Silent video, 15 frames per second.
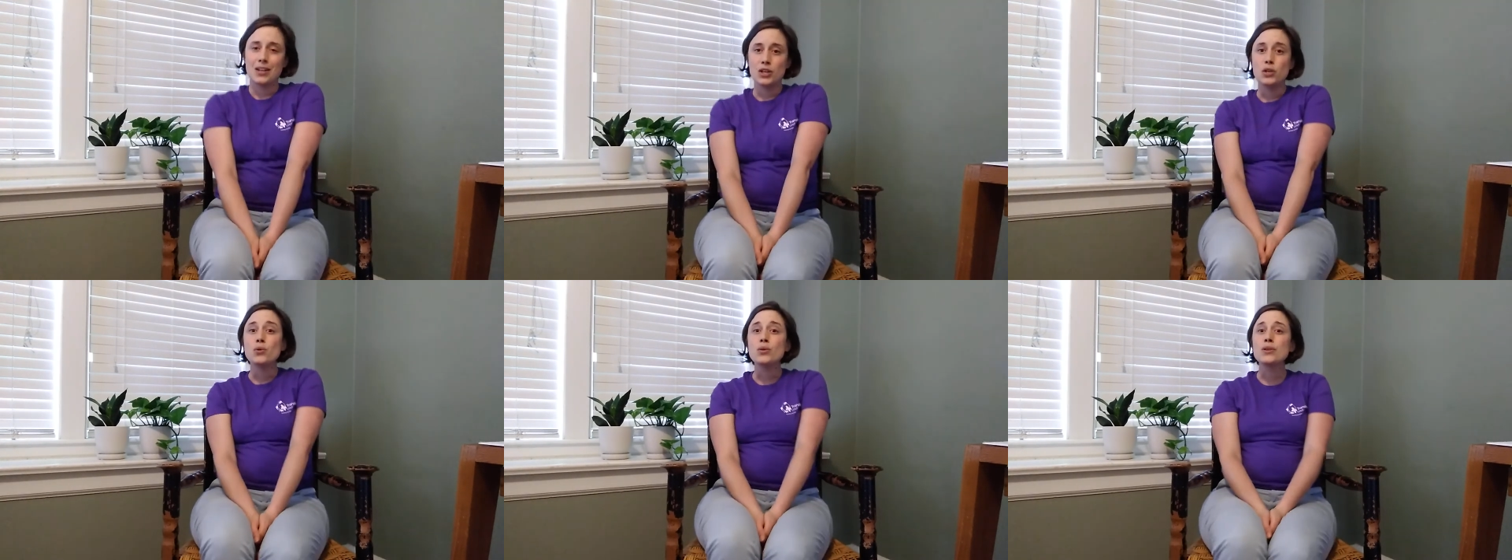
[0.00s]

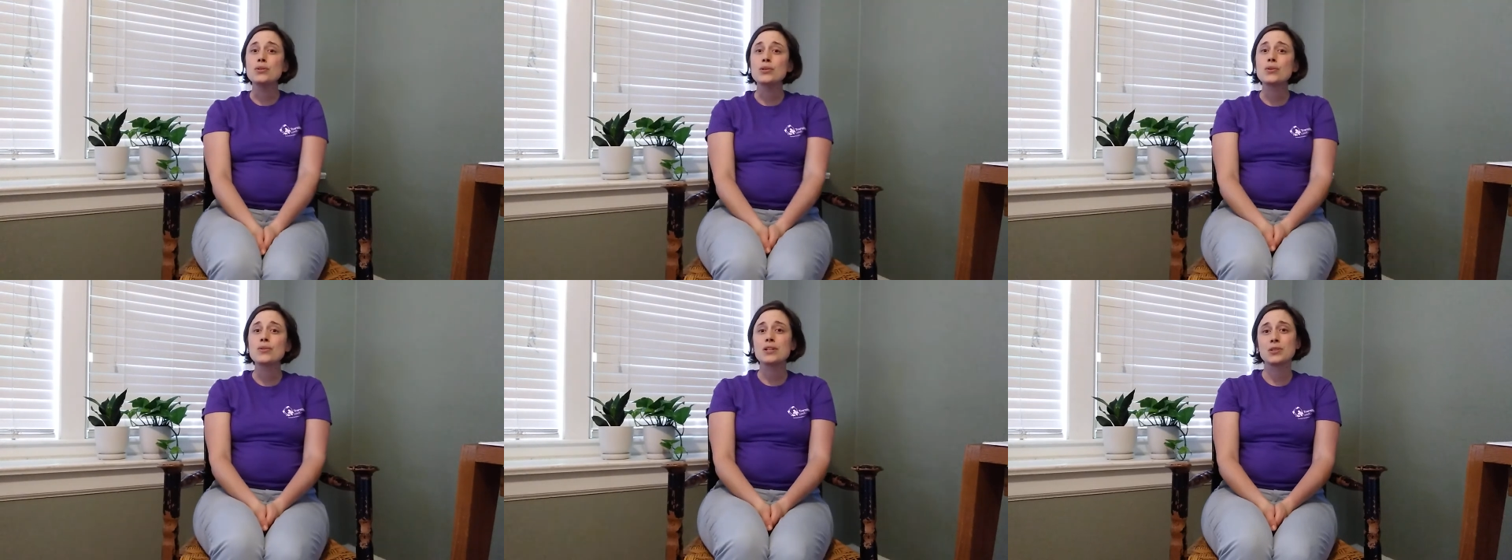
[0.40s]
You can
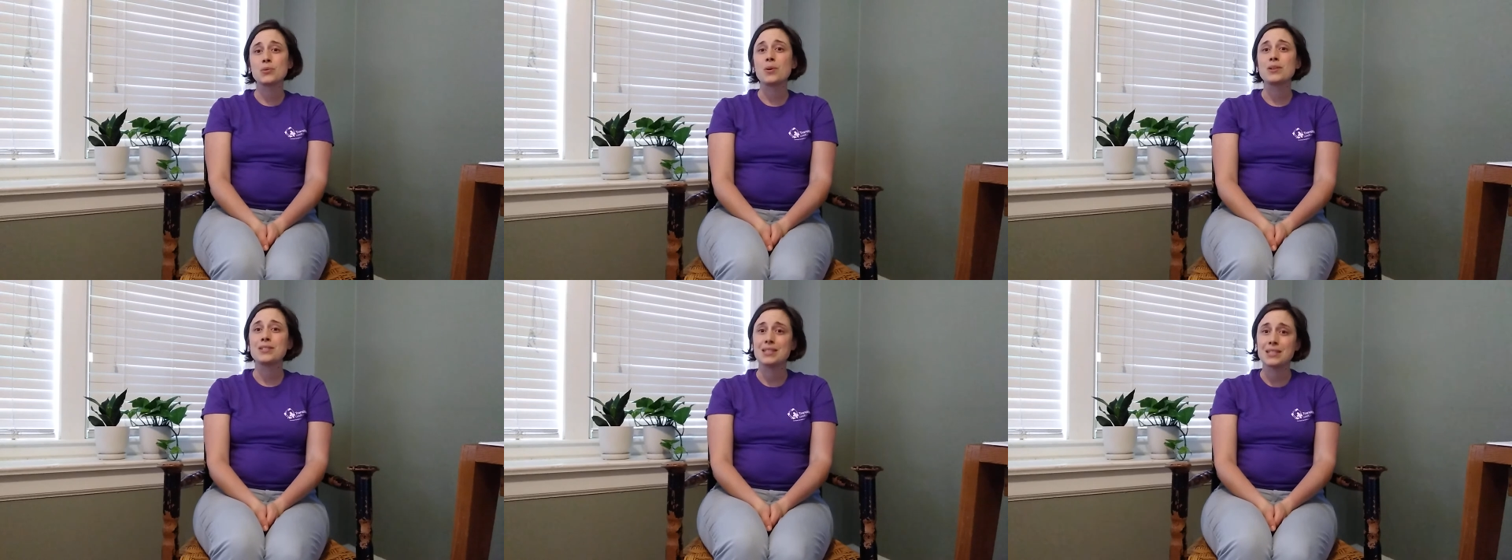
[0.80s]
do this
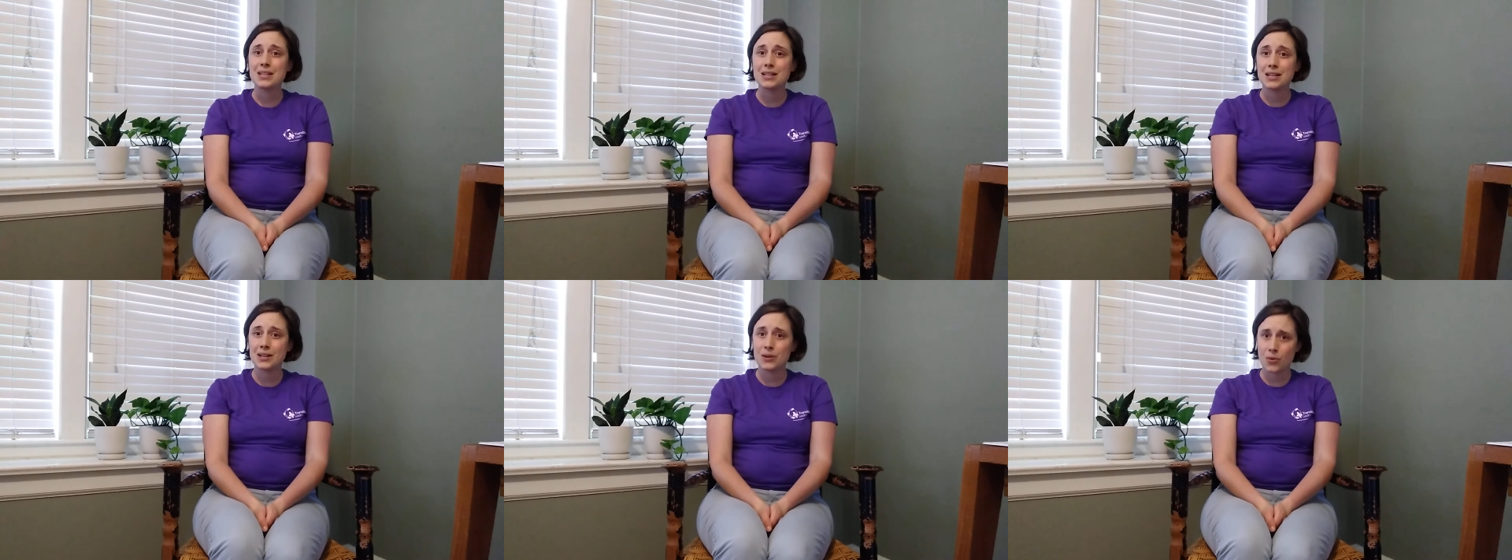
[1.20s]
one
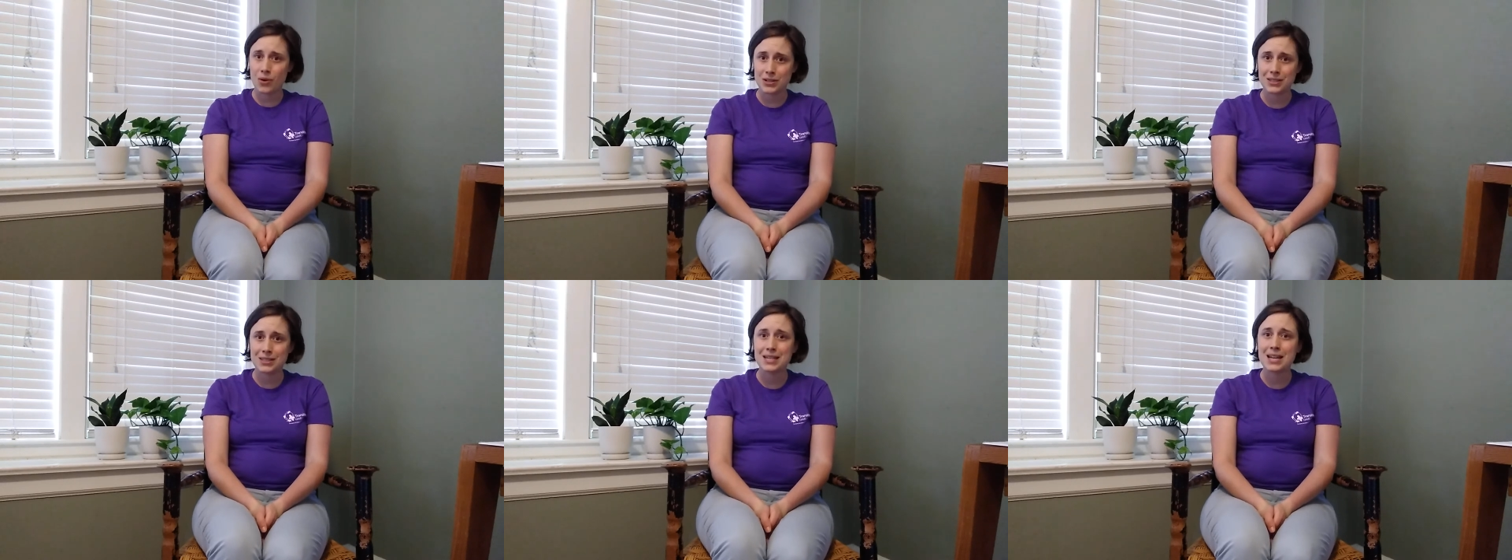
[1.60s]
seated
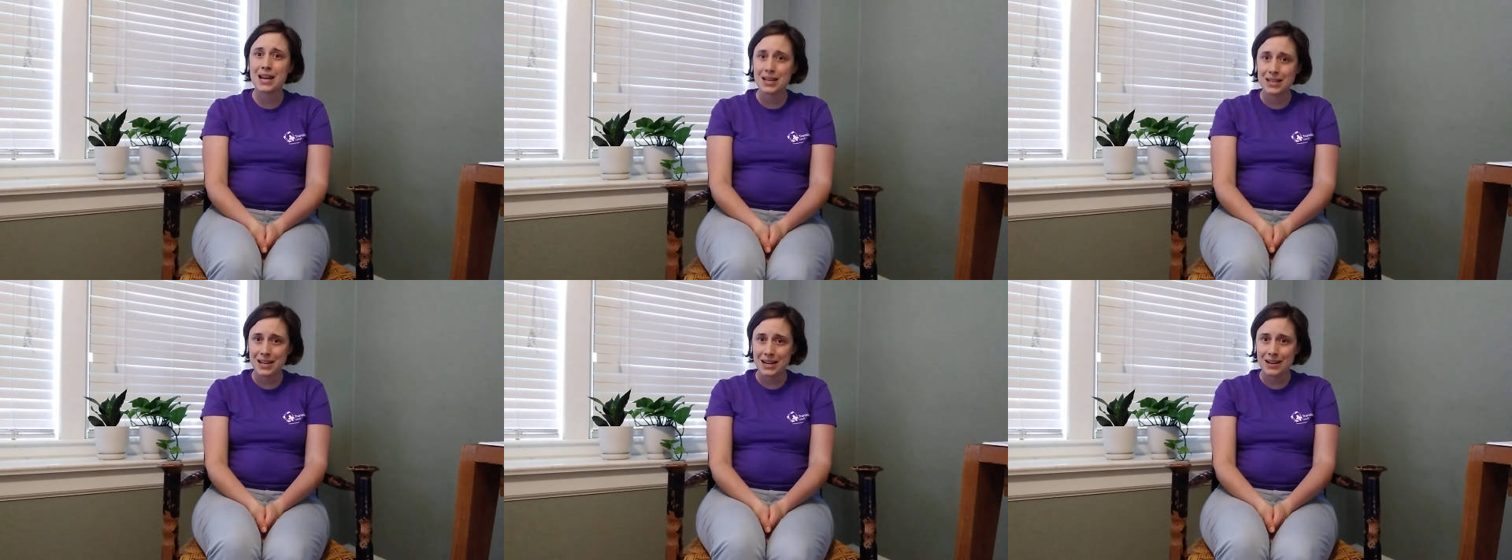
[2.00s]
or
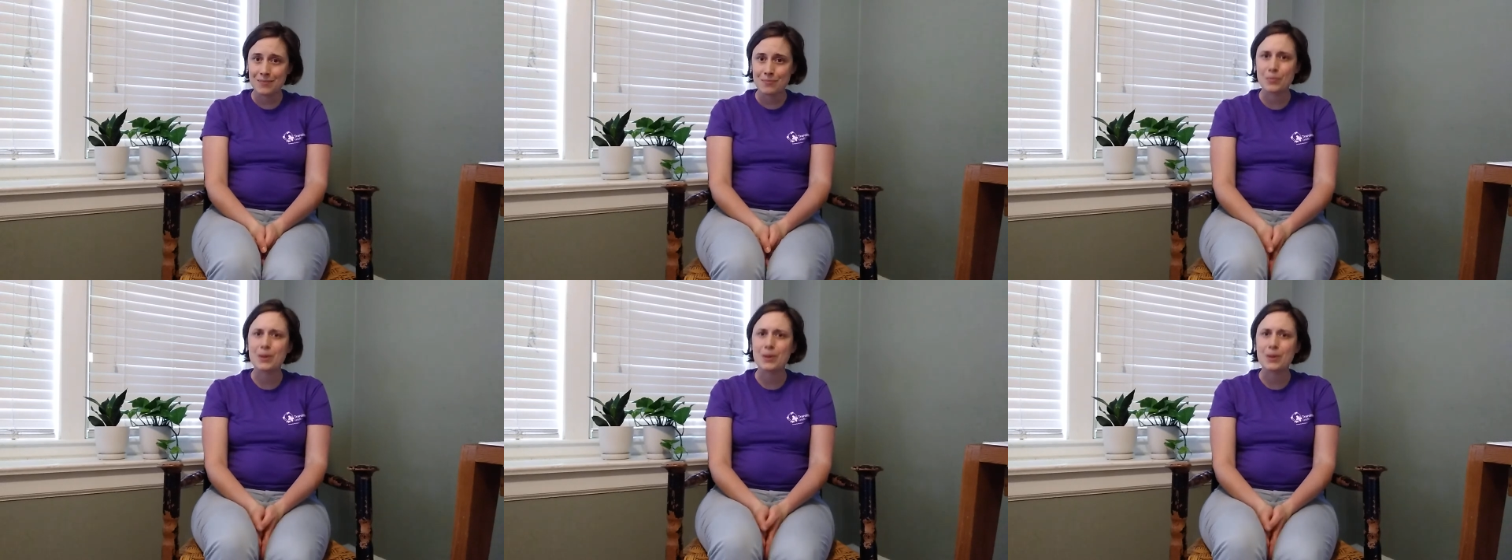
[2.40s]
standing,